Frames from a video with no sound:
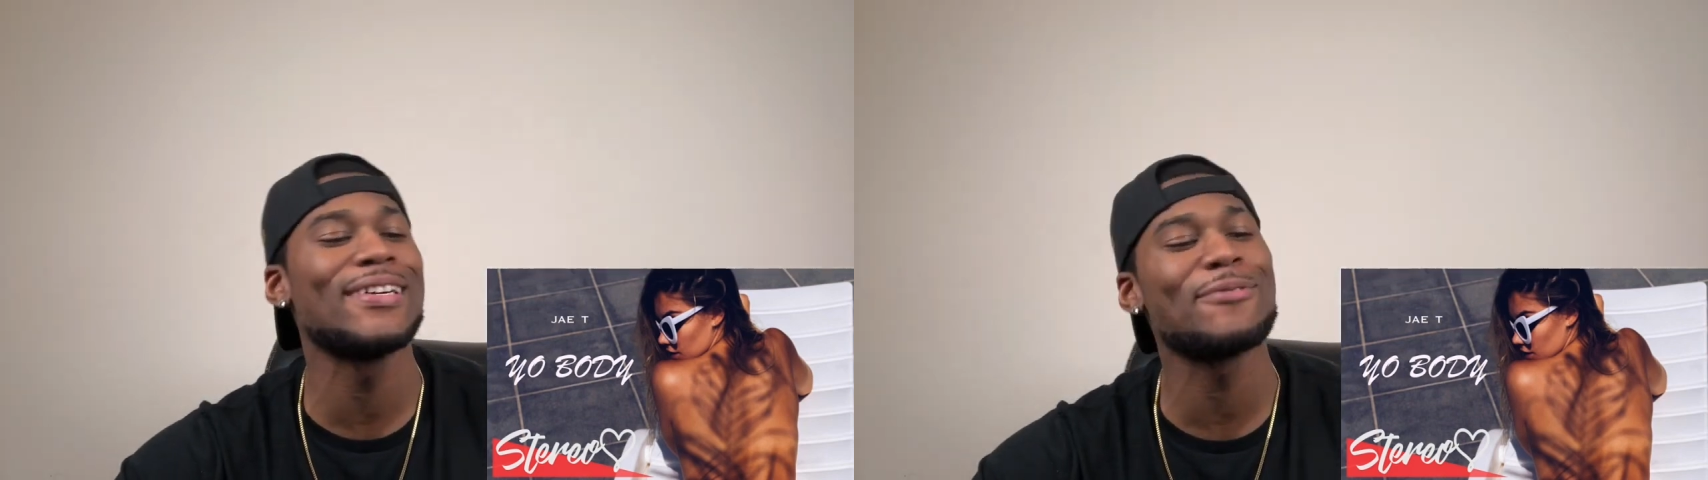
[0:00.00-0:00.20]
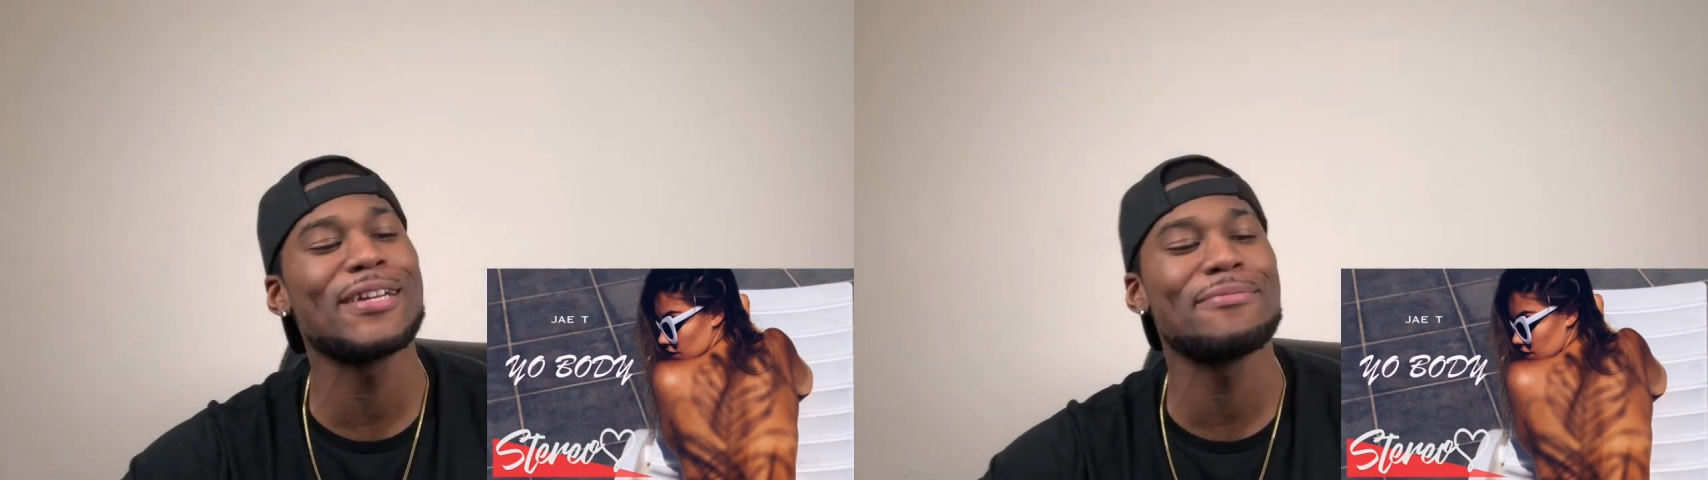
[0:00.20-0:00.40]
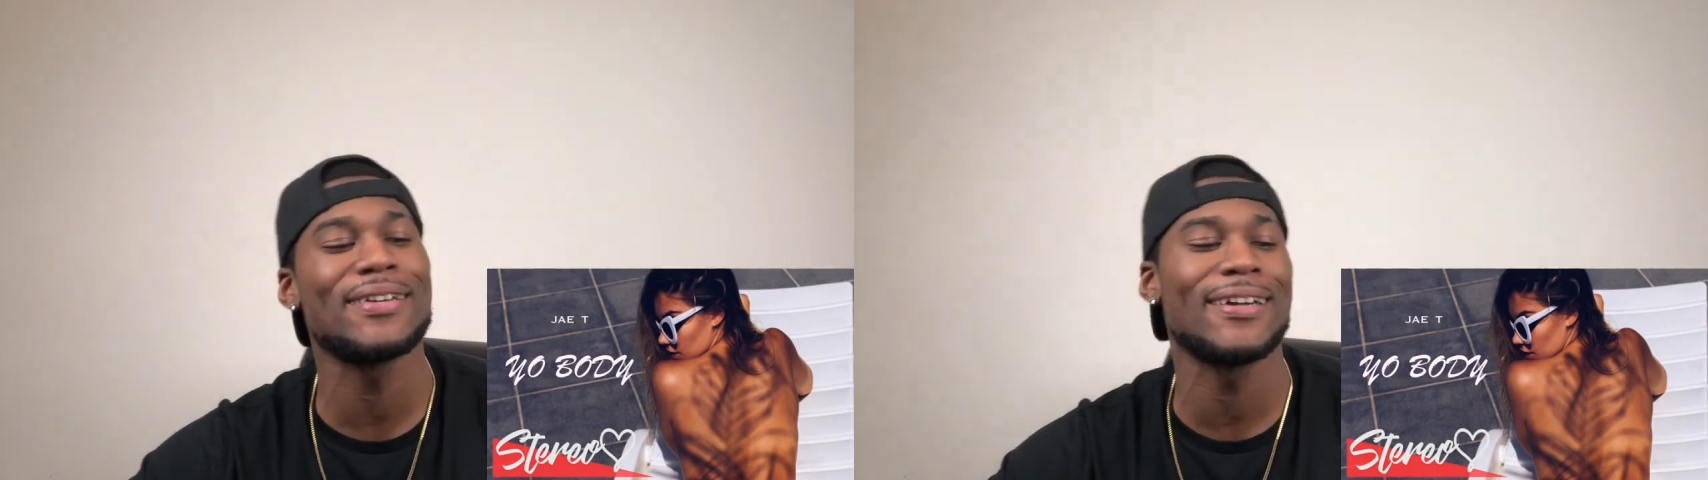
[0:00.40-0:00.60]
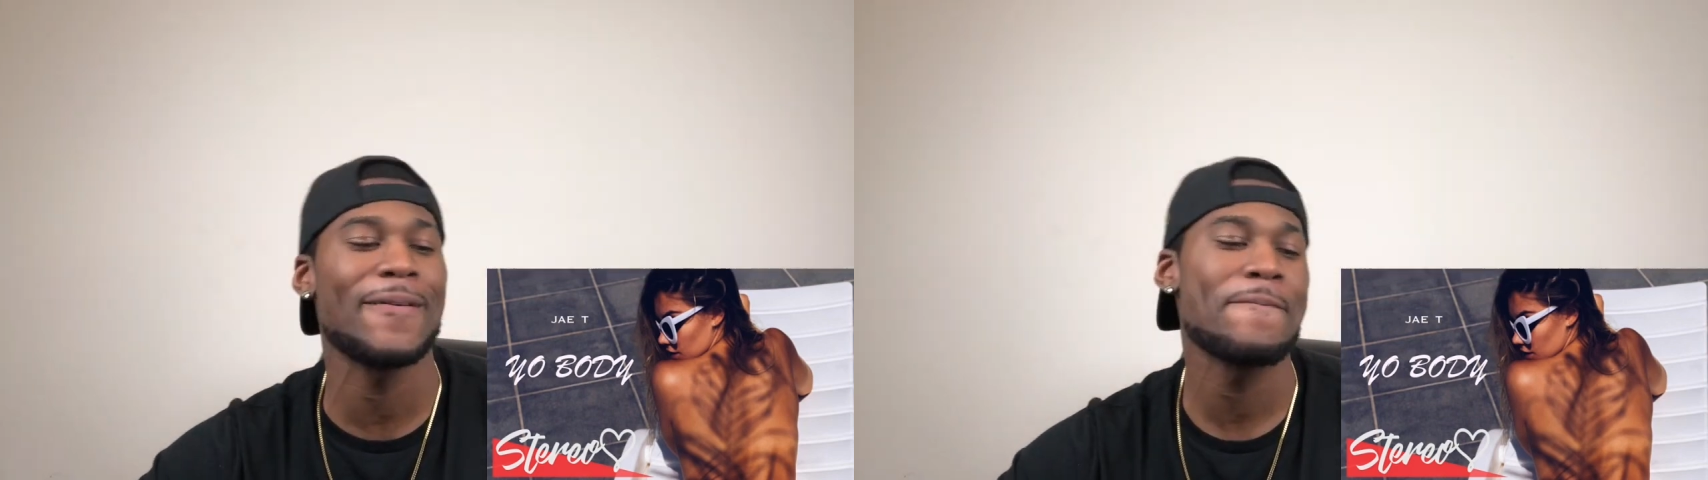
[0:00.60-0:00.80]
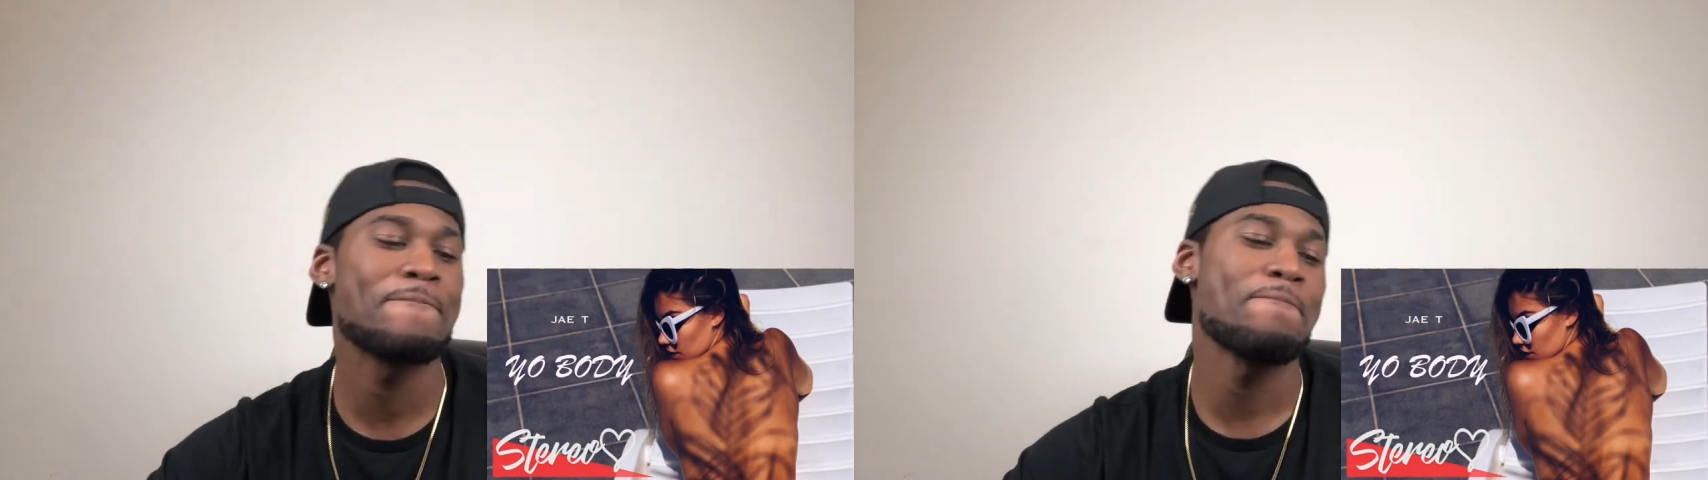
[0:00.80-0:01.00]
Run it back.
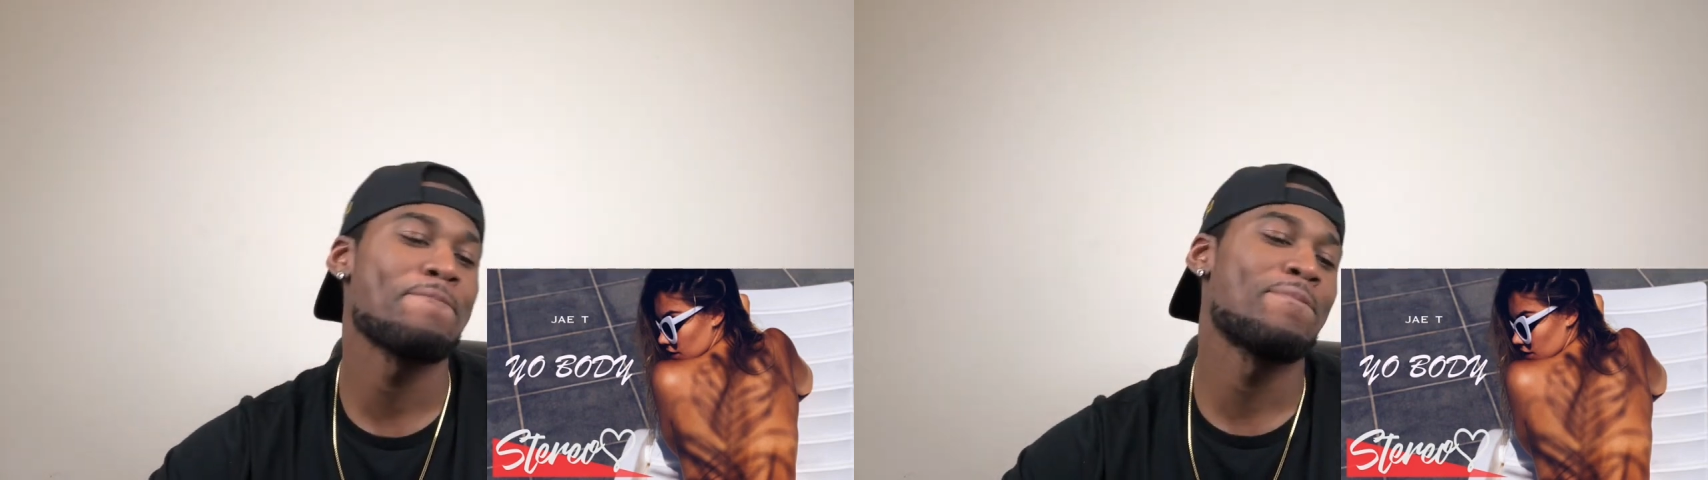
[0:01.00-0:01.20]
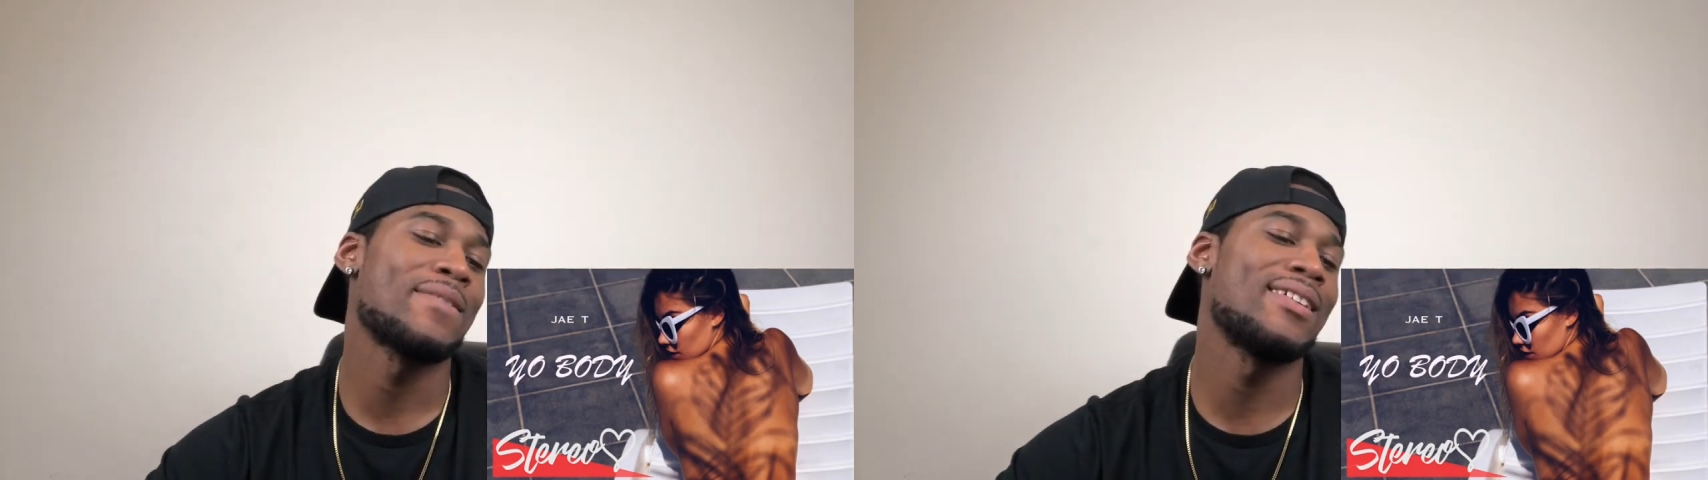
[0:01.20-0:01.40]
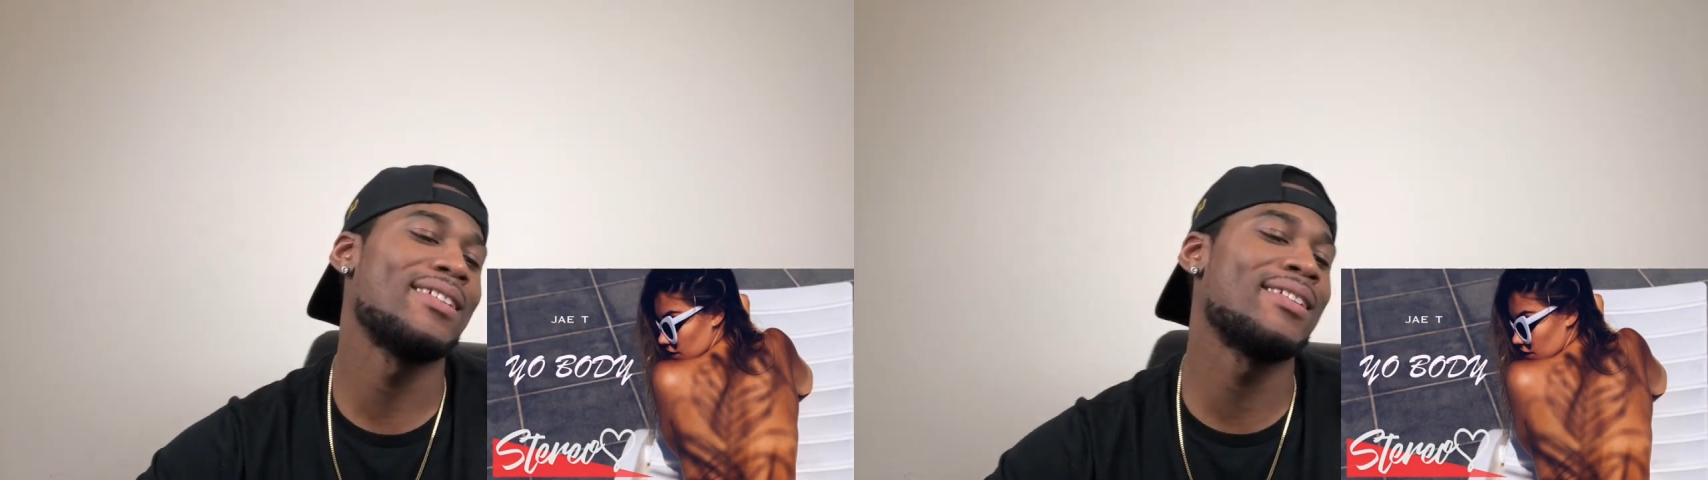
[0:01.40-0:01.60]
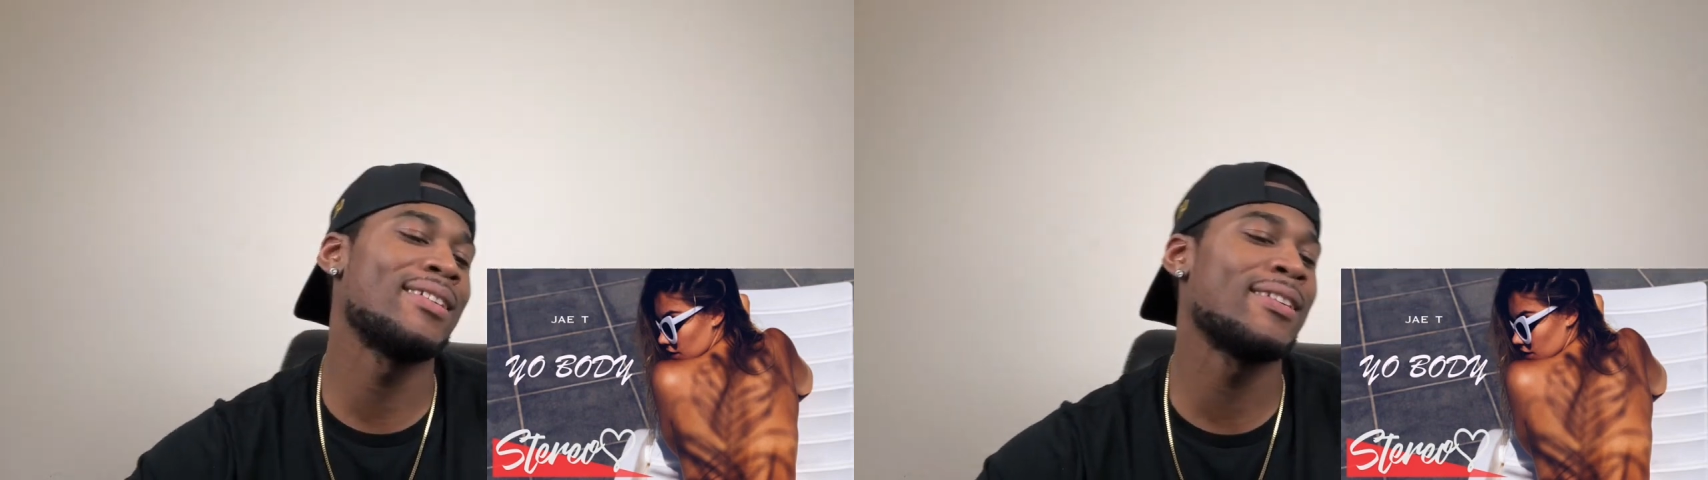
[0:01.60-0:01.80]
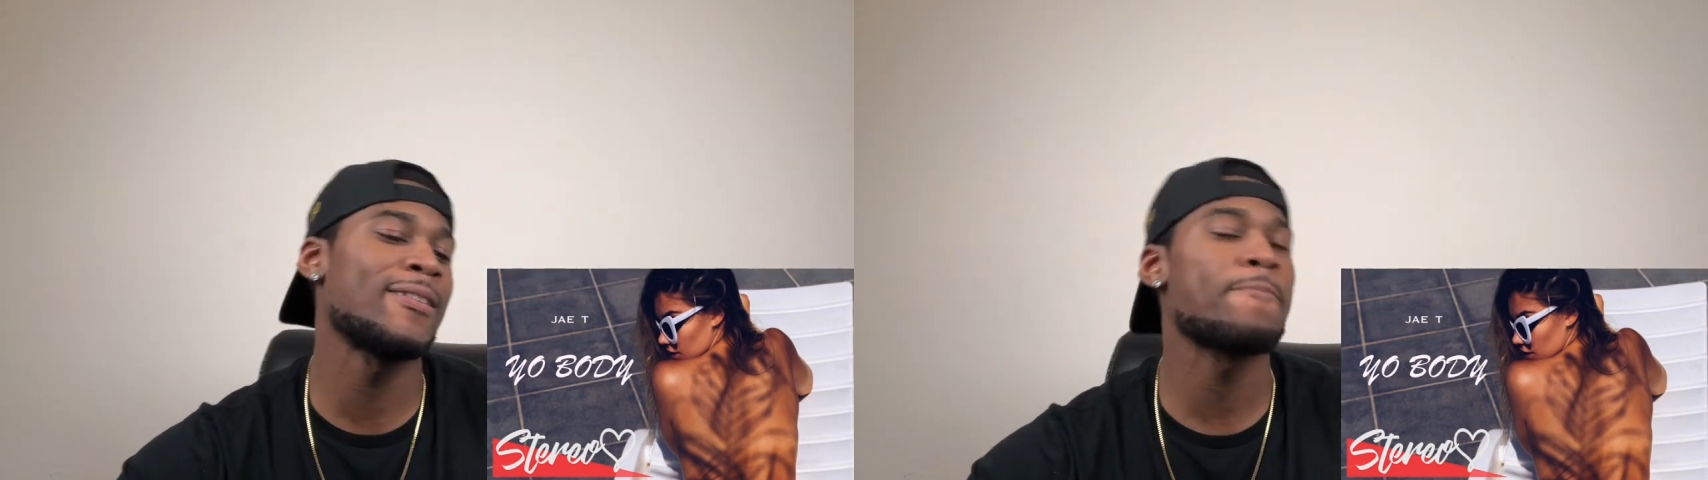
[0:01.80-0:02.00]
You did.
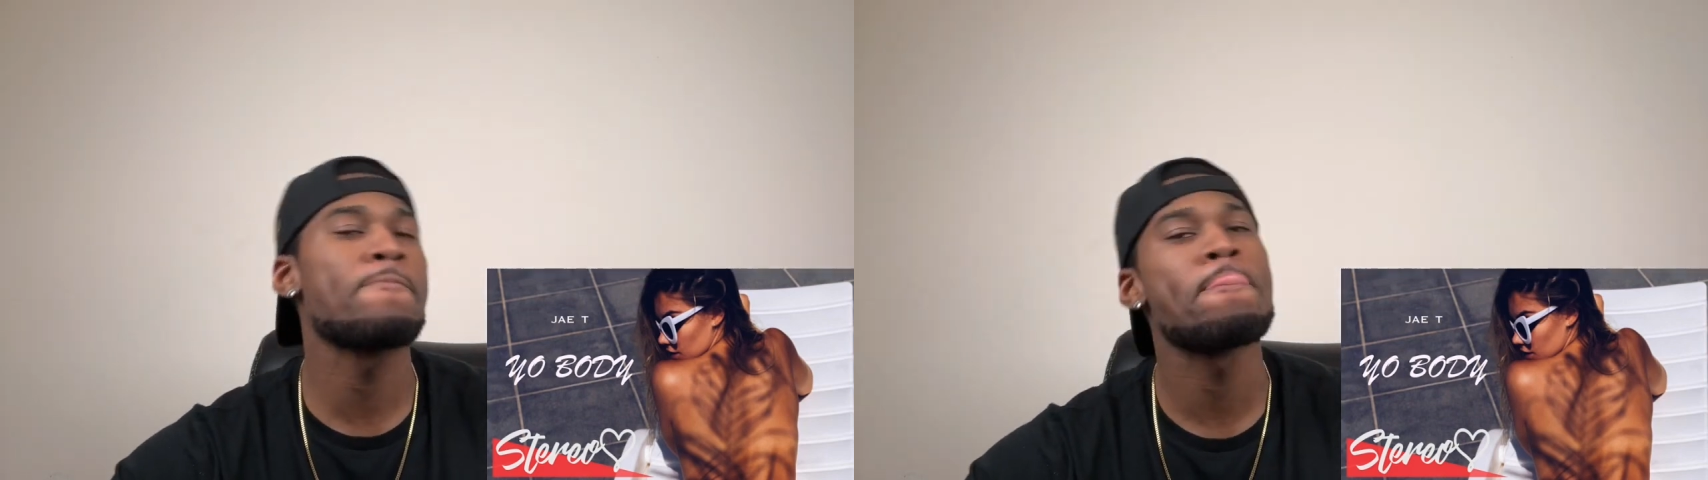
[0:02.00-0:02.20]
A good